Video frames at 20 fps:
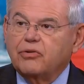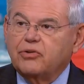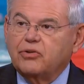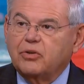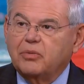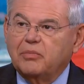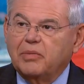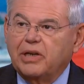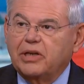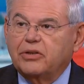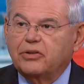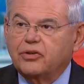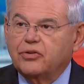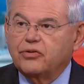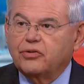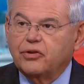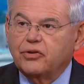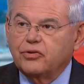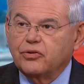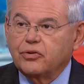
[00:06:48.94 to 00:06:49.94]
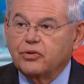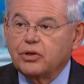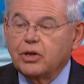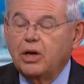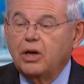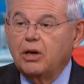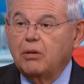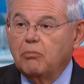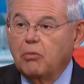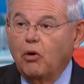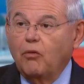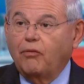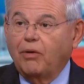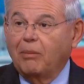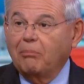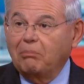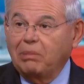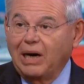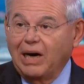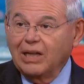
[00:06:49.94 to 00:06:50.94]
to make decisions, both
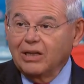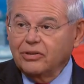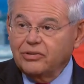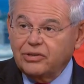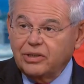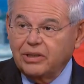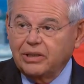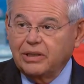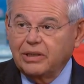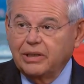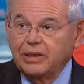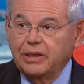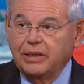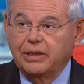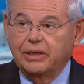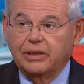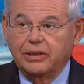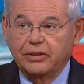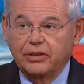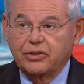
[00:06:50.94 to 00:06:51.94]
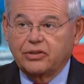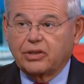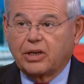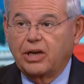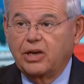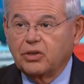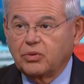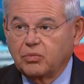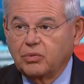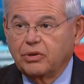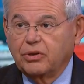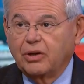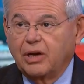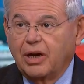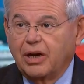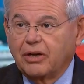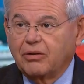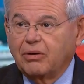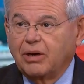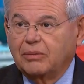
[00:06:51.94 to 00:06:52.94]
on policy and in this case, whether
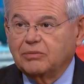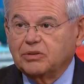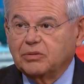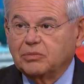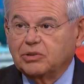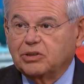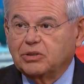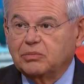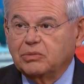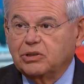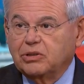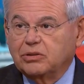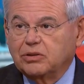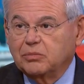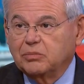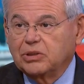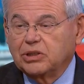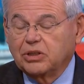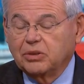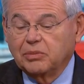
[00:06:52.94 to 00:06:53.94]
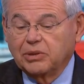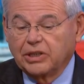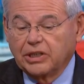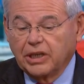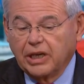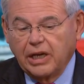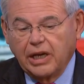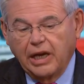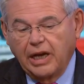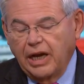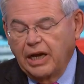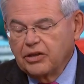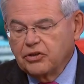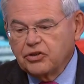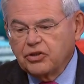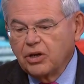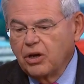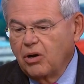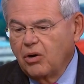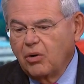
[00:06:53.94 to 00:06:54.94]
high crimes or misdemeanors have been committed. And
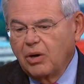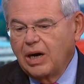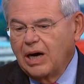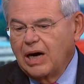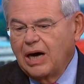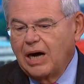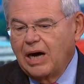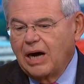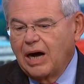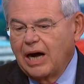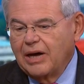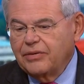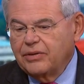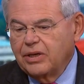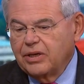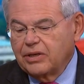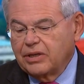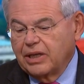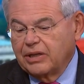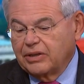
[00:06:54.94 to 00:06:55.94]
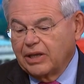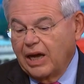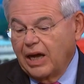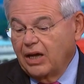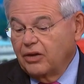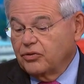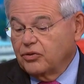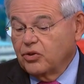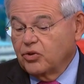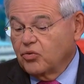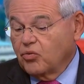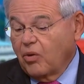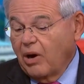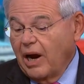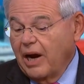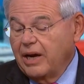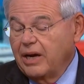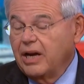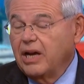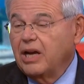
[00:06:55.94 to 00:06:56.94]
so uh, I think that the House is
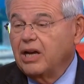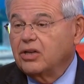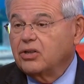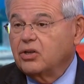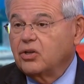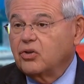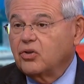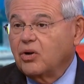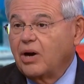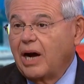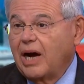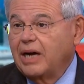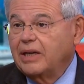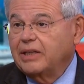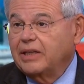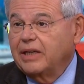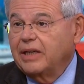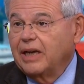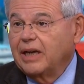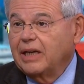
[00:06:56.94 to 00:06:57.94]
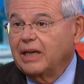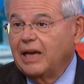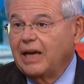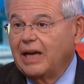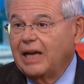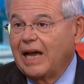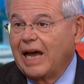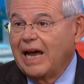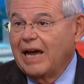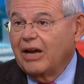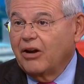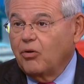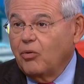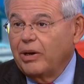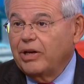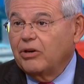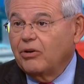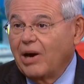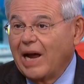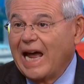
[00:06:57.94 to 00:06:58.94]
right to try to get a, a
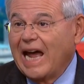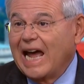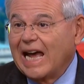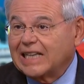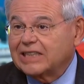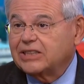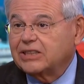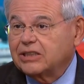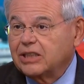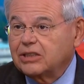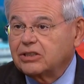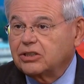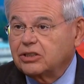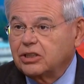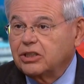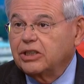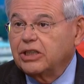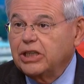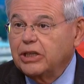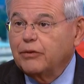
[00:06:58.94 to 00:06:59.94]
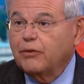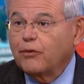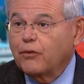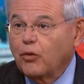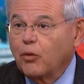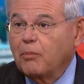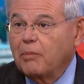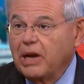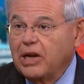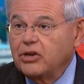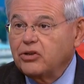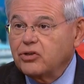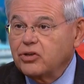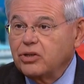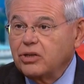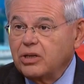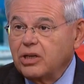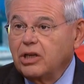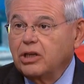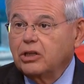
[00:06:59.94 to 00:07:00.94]
greater access to
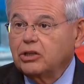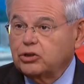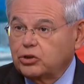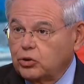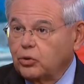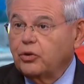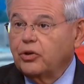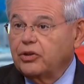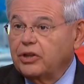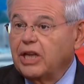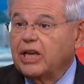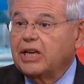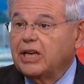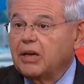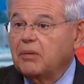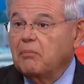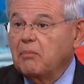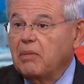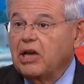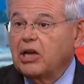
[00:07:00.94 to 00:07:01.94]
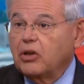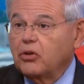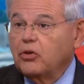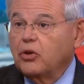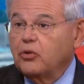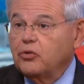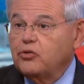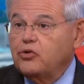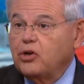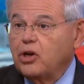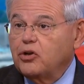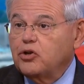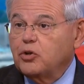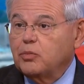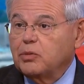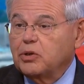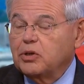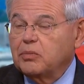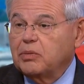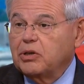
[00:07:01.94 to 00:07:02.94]
information so that they can make those
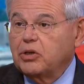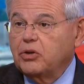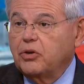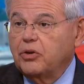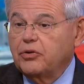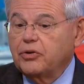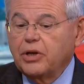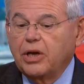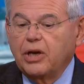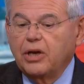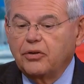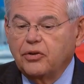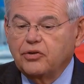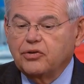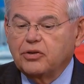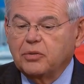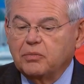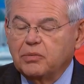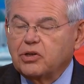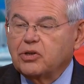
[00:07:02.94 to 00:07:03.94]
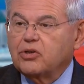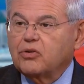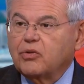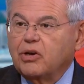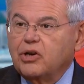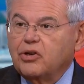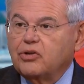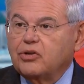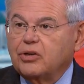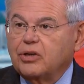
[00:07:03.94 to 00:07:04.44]
judgments because this administration